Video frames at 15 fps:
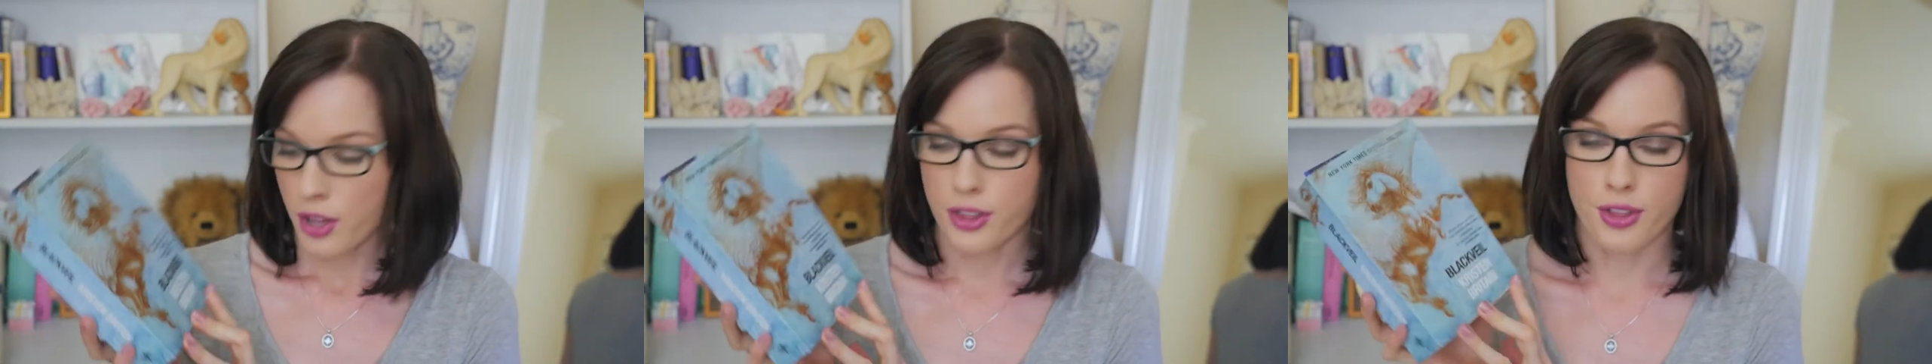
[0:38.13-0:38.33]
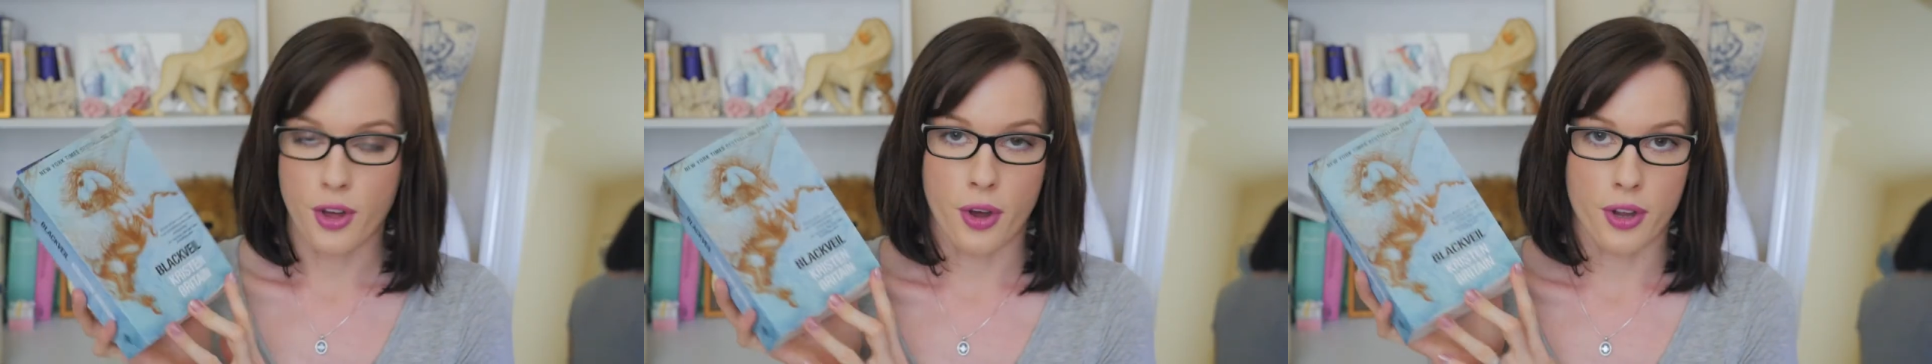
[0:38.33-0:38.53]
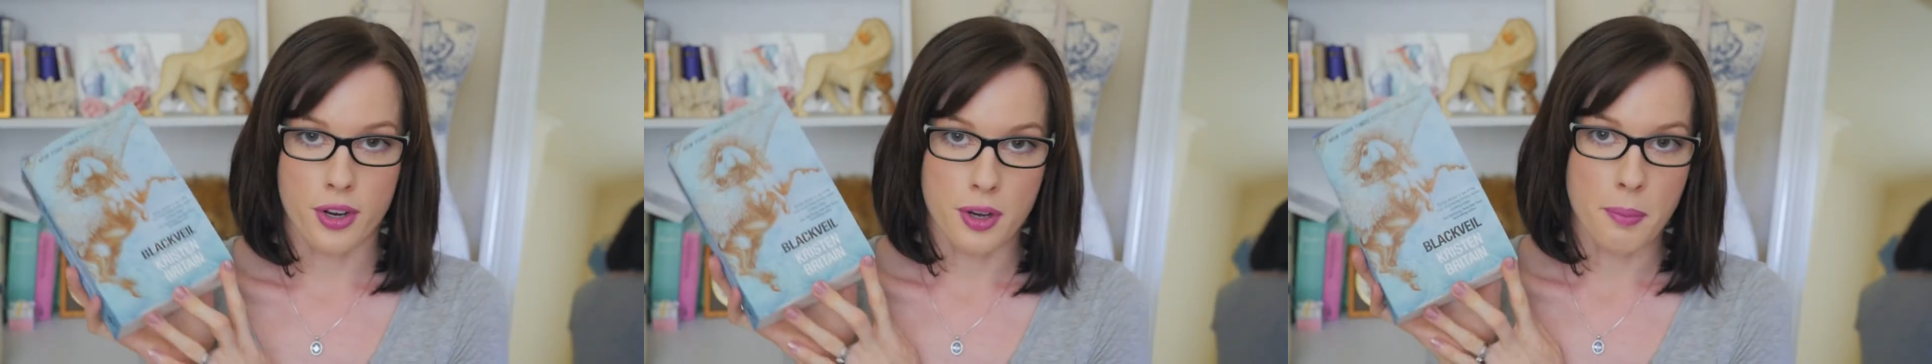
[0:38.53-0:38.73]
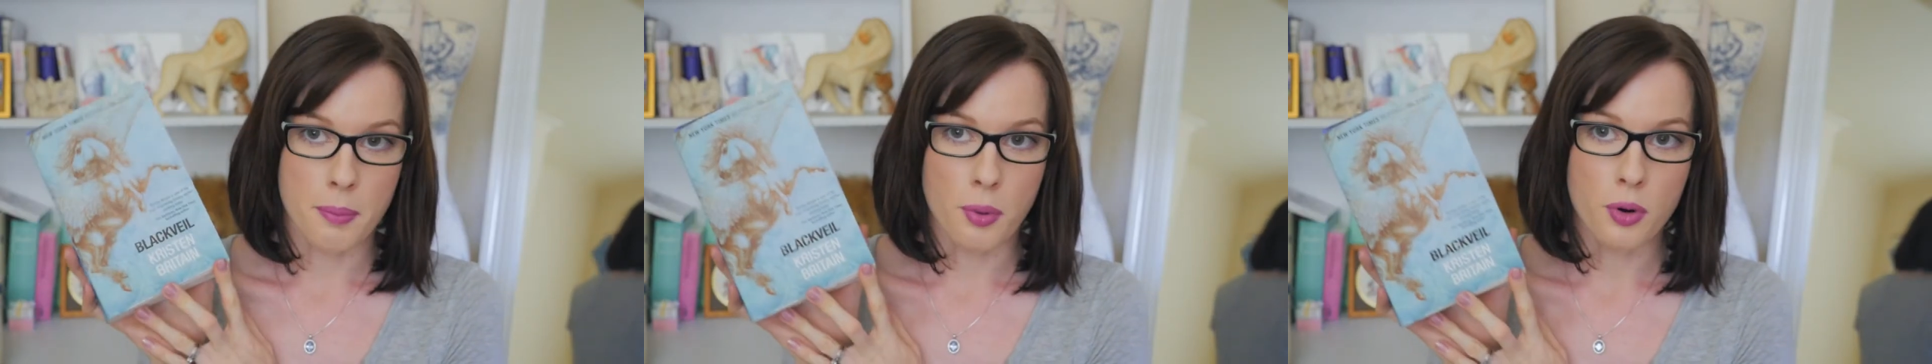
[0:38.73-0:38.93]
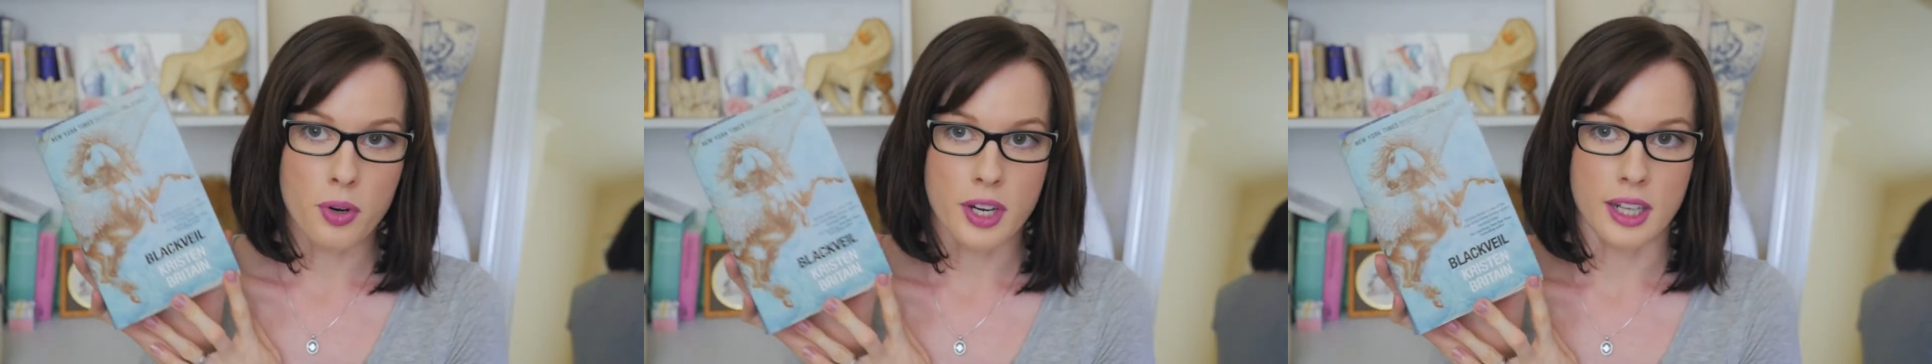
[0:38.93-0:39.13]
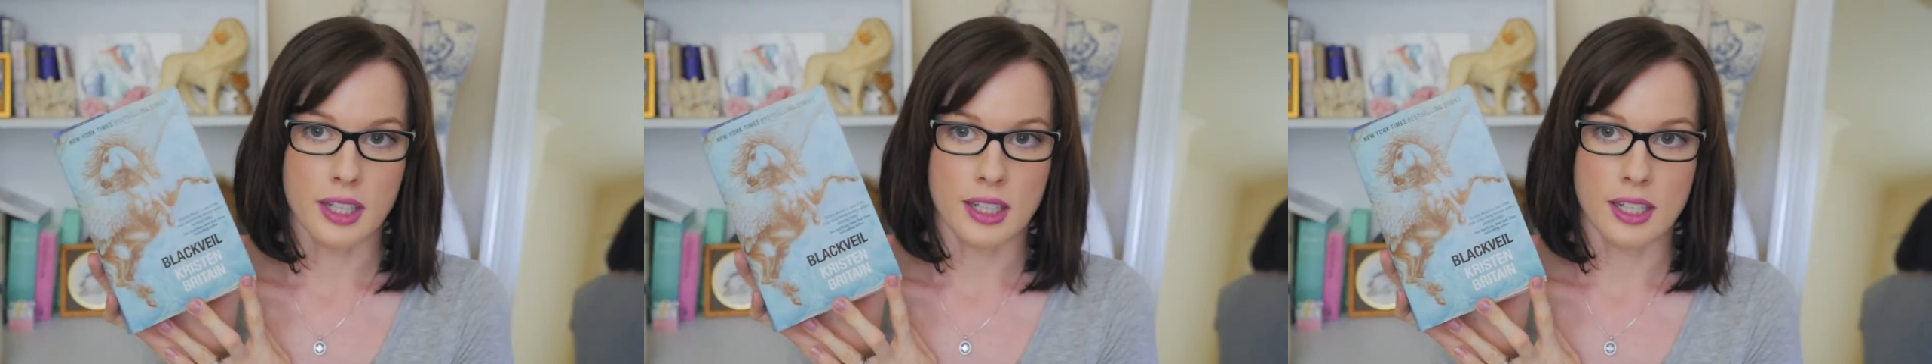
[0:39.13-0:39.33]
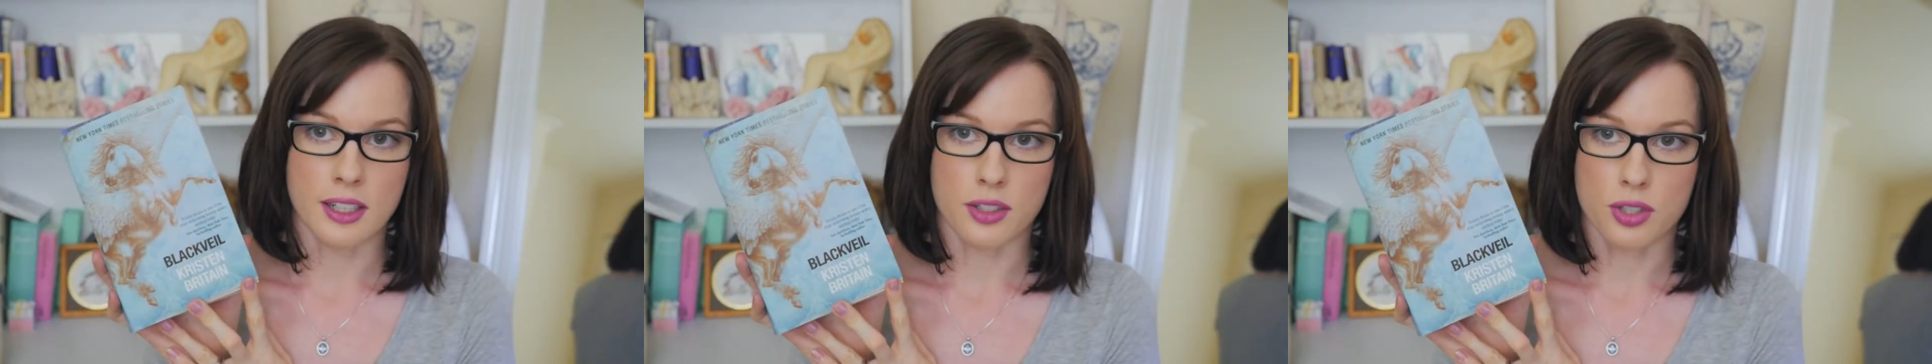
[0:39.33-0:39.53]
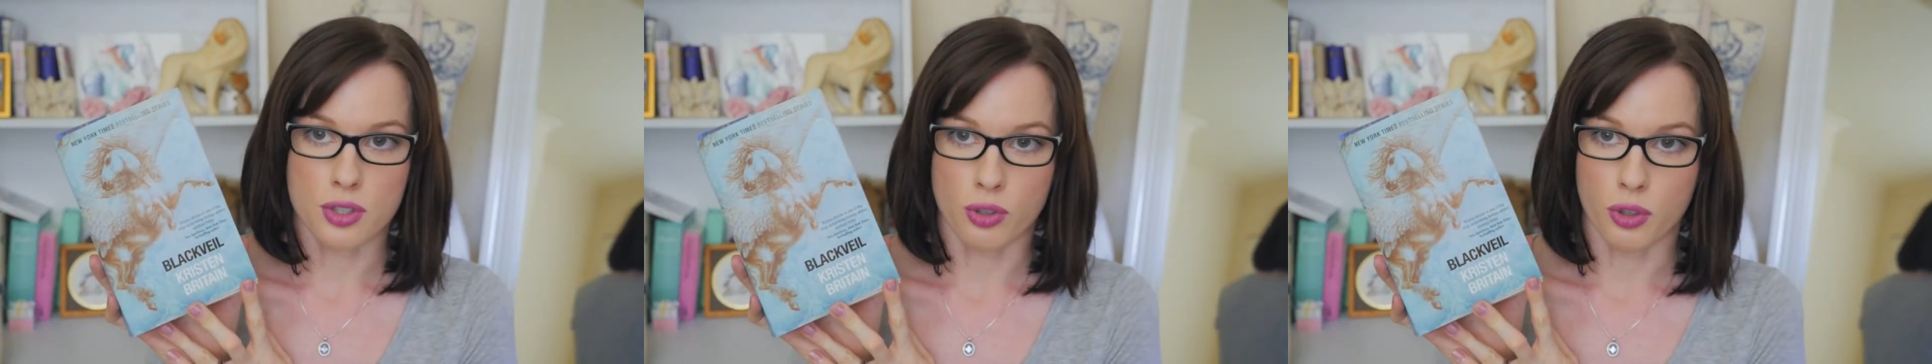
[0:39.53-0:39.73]
3rd book in the
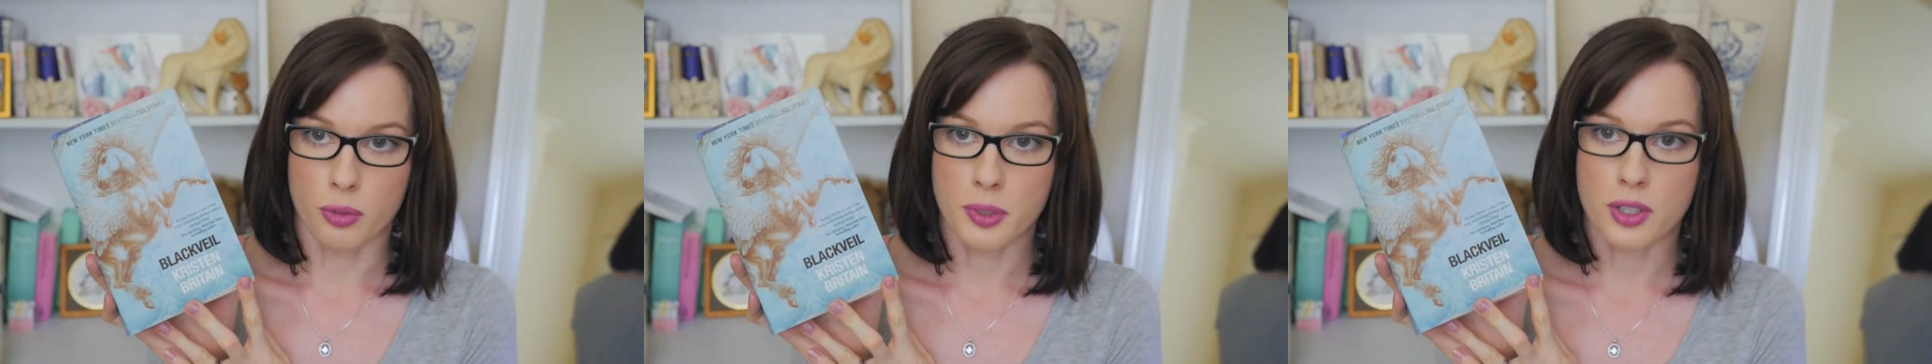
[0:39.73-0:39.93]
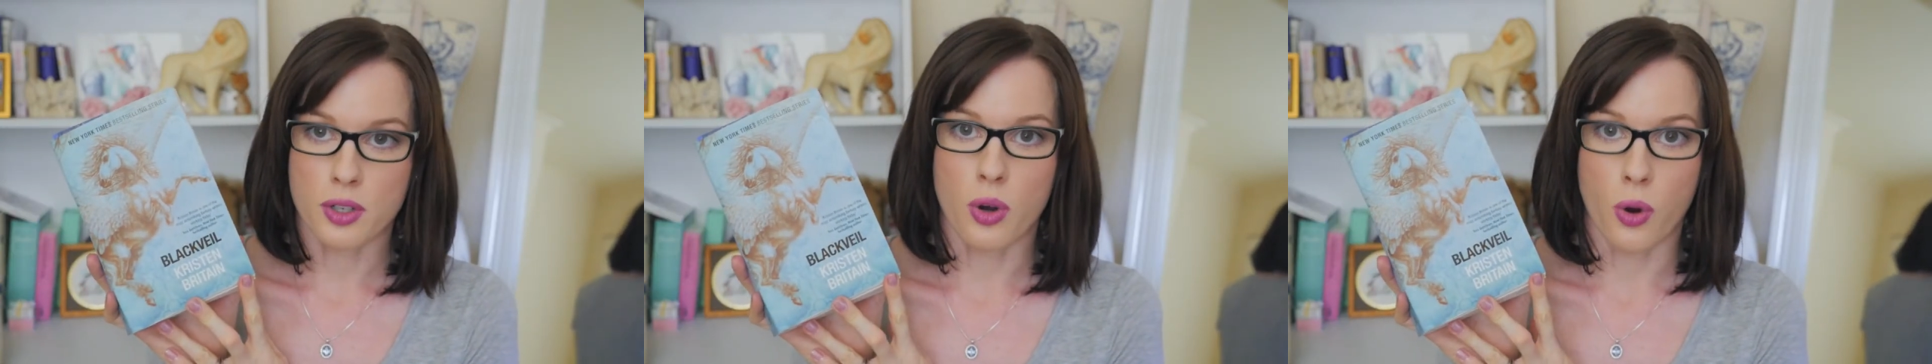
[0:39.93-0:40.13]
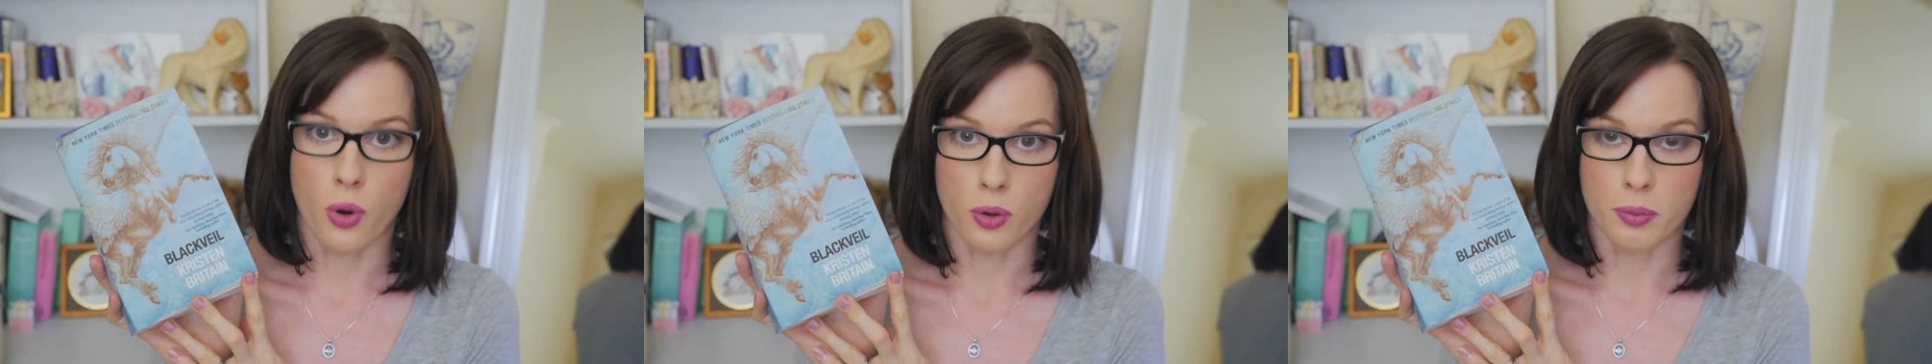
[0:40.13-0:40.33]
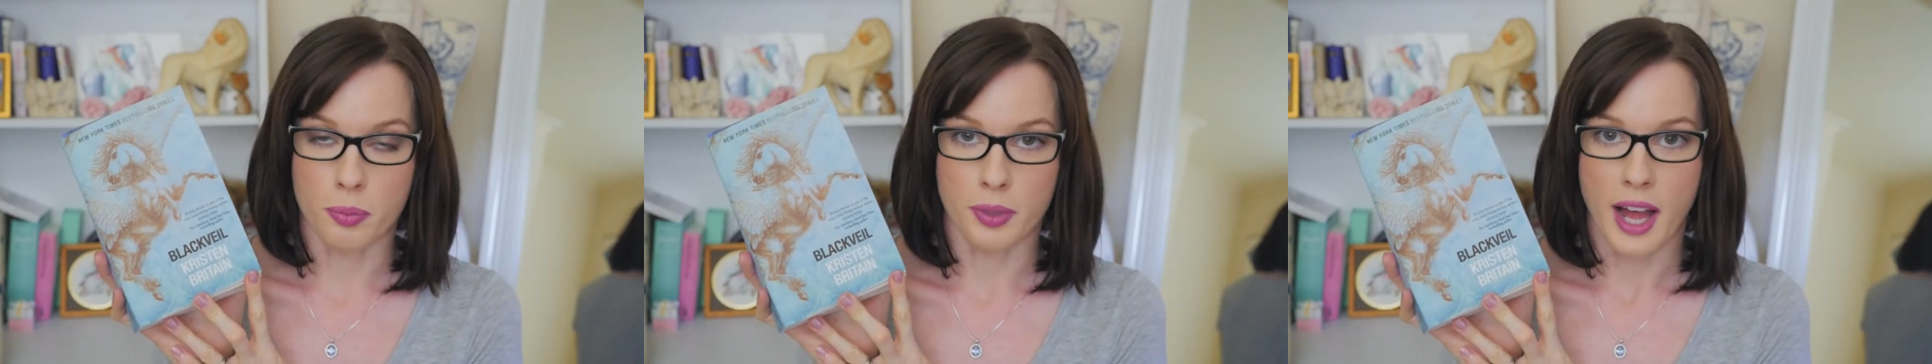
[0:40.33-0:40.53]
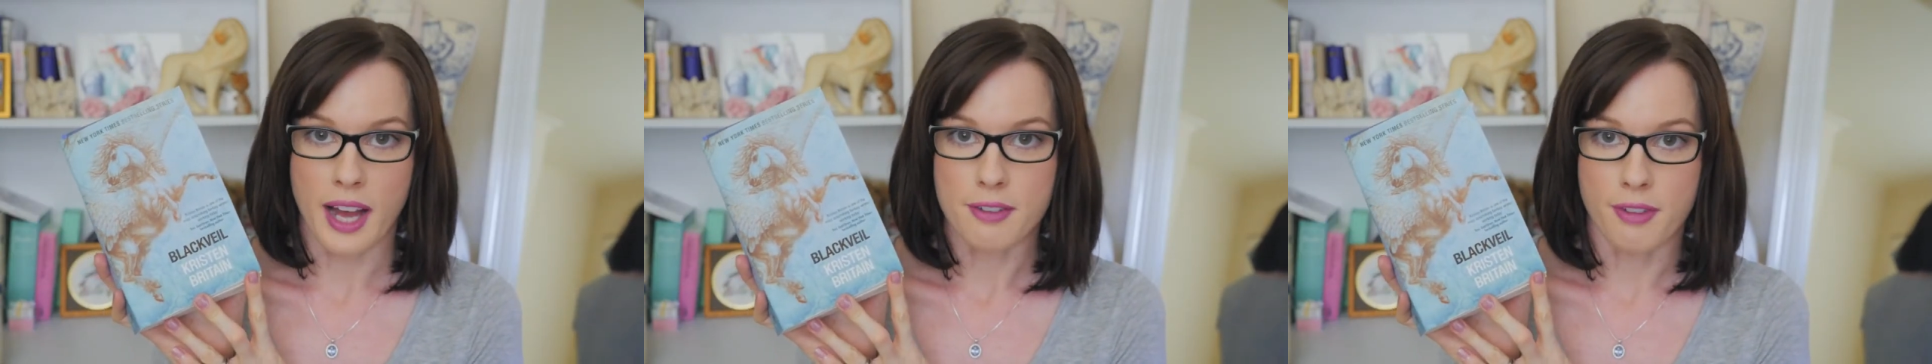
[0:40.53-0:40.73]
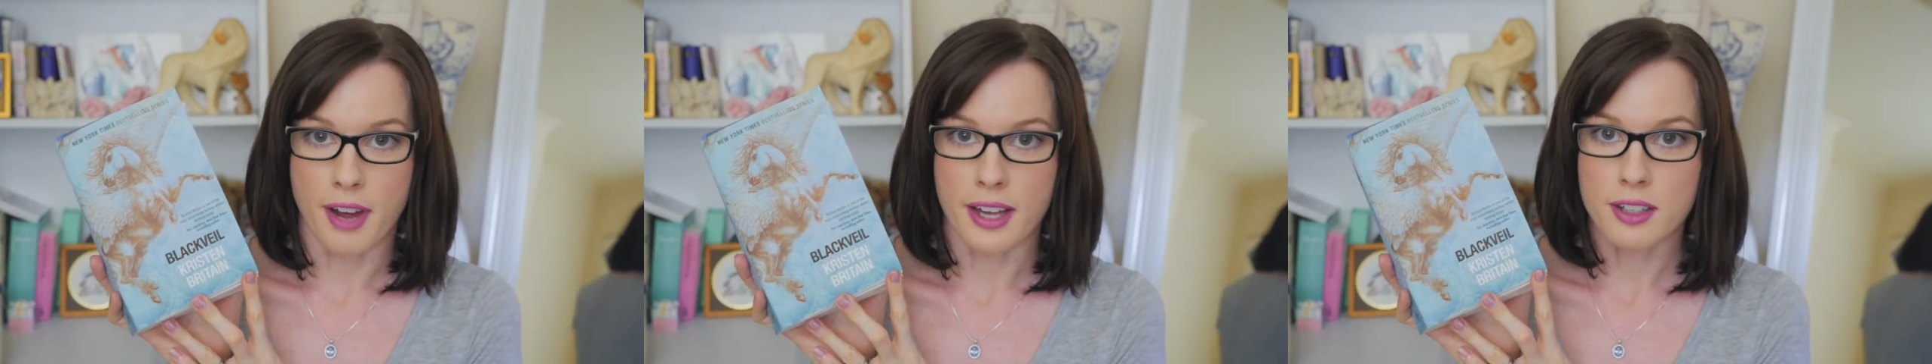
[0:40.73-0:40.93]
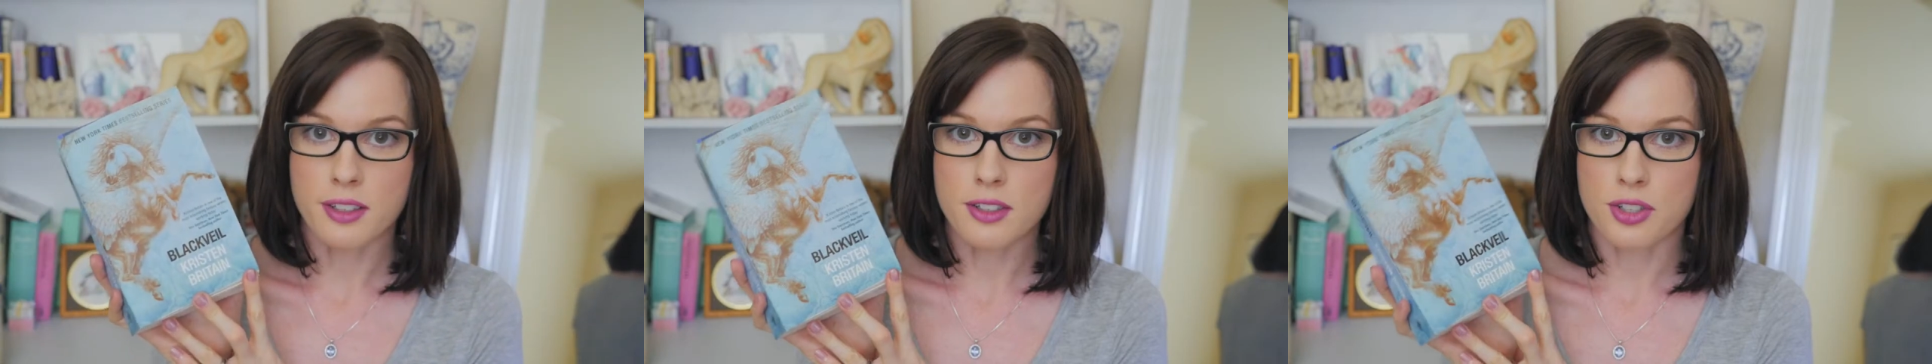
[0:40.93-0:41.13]
installment called Black Veil.